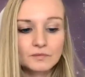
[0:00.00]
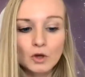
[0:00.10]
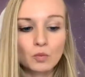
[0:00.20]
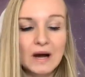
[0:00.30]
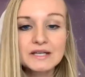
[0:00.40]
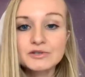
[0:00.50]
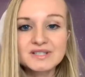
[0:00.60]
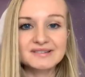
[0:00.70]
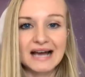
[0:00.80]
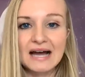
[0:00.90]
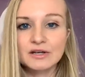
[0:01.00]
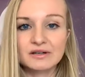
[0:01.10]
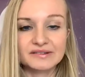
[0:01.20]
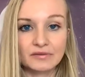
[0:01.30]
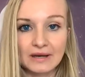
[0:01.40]
What you desire
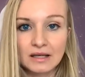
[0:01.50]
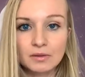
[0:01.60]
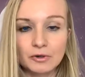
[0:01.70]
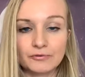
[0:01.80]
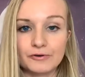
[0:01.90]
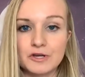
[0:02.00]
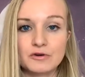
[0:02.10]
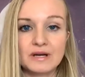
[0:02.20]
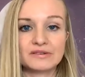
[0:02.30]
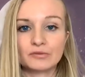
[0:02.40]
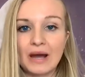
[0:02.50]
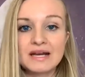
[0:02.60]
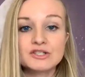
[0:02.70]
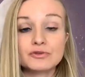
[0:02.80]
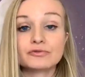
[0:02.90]
is available for you and it's
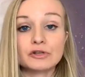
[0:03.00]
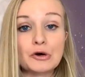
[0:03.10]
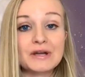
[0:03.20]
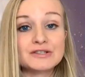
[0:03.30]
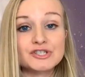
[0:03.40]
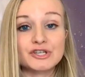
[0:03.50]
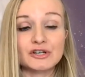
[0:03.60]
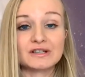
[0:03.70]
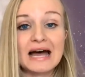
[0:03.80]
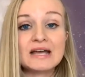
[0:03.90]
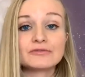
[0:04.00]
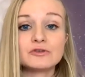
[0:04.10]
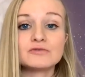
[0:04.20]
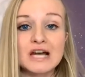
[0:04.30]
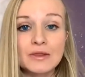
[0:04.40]
ready to flow into your life.
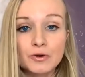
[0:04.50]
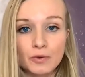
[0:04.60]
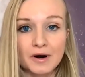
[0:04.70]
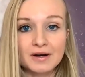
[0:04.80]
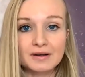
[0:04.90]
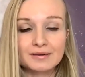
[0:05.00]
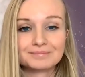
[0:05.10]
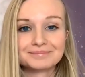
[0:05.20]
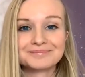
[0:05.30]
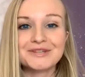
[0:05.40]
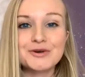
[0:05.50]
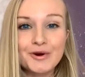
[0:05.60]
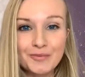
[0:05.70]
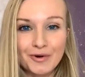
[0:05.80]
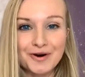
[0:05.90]
You've done the work. You
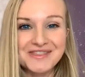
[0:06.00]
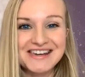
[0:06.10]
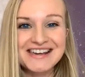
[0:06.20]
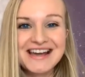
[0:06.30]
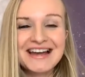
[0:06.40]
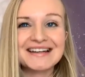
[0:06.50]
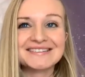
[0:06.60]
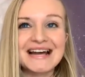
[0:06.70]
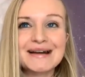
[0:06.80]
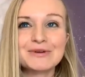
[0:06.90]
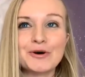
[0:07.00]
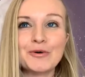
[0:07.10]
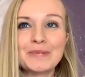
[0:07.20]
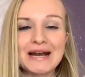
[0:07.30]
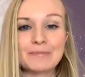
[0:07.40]
are worthy. It's time to
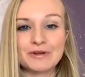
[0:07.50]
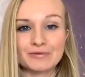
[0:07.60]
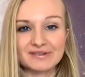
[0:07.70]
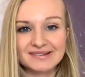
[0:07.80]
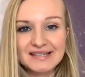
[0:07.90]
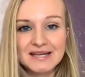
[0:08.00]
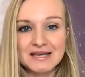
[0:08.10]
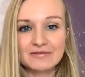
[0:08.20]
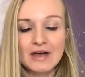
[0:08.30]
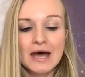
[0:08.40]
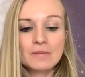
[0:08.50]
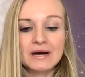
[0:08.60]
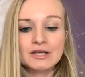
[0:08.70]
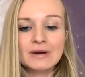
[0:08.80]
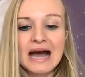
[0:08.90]
open up and receive.
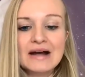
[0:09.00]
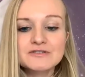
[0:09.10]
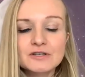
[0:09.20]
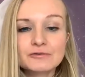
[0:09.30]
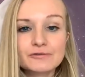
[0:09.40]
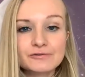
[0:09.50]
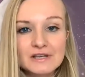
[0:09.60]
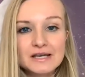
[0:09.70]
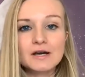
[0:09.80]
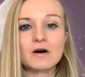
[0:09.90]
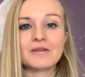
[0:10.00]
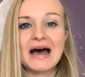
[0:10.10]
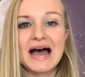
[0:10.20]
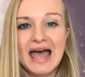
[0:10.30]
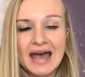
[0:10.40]
But you have to feel
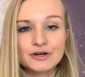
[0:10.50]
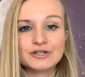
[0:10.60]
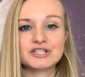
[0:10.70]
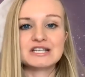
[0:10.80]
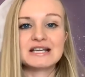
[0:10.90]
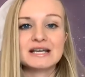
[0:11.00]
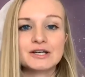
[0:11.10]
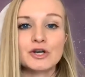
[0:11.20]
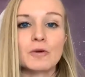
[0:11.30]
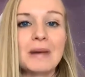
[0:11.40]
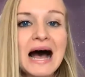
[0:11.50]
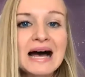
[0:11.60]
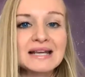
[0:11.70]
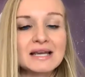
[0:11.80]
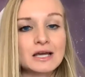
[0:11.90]
that energy in your
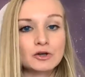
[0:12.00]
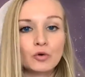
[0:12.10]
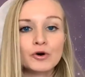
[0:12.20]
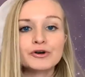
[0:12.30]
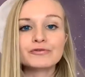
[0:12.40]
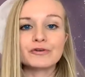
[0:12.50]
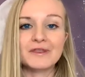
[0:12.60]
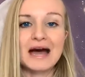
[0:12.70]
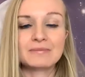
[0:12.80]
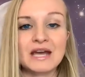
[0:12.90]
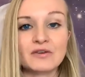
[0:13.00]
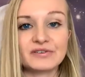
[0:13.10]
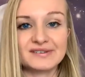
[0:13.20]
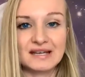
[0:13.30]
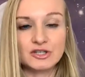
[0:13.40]
body in order for that
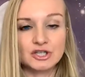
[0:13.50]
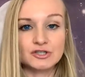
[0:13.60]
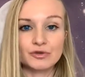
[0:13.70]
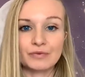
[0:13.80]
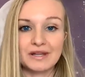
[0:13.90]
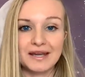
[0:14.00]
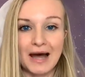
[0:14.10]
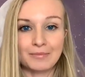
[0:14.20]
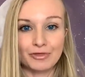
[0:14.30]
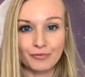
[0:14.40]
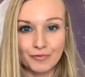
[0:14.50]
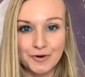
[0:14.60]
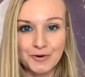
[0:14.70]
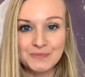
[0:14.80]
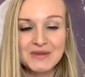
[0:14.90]
manifestation to really come
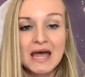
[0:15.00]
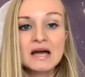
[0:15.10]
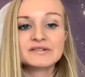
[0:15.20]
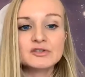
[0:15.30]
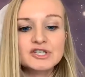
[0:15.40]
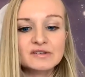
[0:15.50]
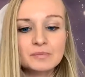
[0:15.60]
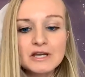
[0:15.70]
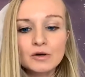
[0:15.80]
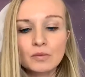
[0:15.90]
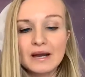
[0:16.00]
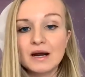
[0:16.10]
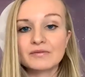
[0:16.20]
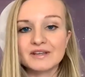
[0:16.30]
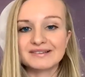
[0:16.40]
through. So just be aware
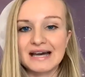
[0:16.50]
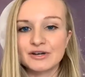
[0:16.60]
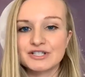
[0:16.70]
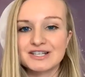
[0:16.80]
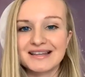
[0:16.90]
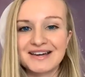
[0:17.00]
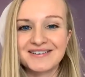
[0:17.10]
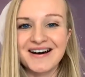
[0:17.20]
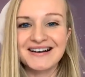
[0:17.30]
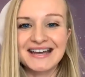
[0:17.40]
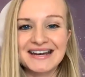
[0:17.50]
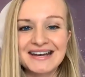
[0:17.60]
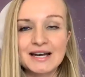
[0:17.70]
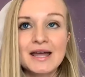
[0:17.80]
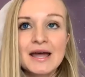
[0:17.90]
of this energy that you're not
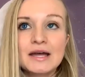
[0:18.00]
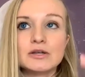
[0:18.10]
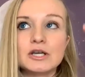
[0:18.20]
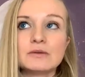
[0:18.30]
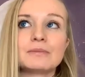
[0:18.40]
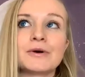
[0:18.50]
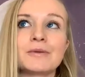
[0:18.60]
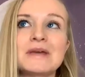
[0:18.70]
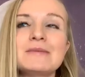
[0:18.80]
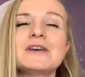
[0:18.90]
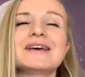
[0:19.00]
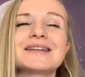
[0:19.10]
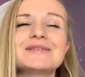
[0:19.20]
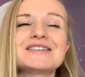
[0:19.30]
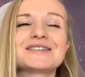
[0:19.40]
getting, or maybe let
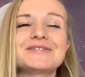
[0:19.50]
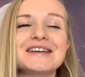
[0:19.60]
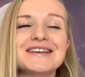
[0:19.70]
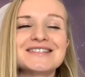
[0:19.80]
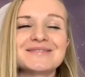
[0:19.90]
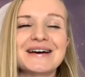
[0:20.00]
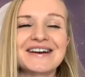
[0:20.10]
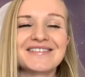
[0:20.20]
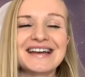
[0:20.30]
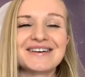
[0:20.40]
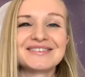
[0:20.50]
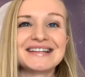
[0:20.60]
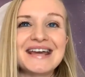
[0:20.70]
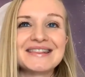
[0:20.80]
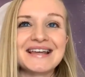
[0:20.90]
me just feel into a better way of
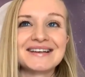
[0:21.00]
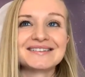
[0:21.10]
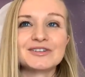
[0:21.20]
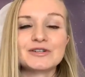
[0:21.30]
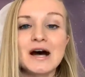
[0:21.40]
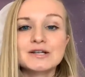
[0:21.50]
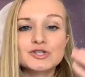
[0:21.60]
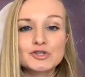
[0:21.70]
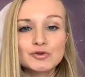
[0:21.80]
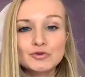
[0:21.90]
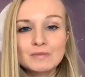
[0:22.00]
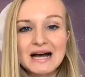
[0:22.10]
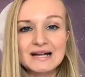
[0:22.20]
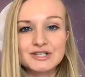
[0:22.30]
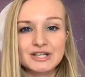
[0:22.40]
saying this. You're not too
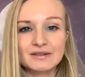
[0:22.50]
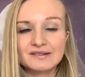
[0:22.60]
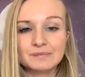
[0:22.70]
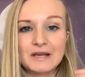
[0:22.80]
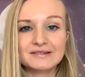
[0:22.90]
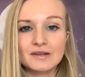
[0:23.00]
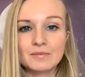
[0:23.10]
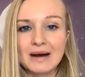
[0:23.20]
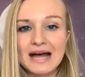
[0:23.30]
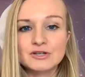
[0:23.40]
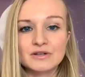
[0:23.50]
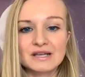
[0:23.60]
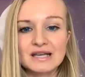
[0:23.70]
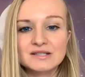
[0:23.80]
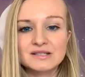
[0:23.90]
much in the space of the mind or the
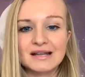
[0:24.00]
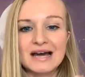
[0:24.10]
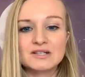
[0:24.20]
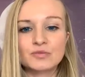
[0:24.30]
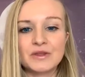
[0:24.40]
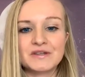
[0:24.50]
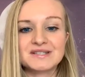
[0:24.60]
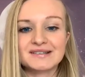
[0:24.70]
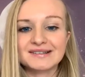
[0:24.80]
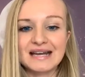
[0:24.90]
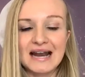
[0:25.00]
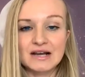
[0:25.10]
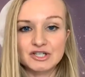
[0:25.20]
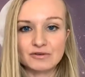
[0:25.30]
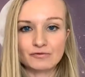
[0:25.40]
intellect with a
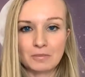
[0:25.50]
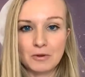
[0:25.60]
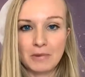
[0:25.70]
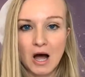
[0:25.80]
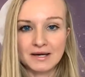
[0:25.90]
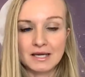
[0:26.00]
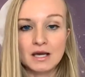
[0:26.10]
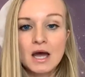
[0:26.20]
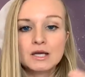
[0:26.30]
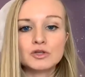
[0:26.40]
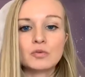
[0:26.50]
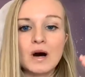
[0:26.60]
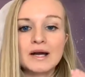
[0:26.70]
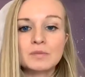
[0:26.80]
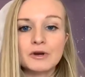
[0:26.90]
disconnection from the body. You
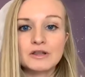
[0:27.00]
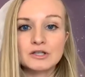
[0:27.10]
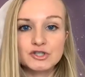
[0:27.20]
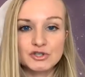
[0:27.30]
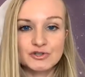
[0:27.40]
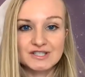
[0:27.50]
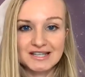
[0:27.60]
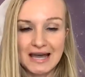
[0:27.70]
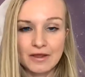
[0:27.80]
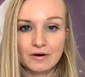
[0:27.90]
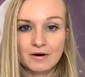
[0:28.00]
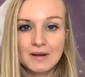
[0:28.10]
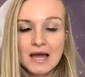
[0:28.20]
want to bring the two together.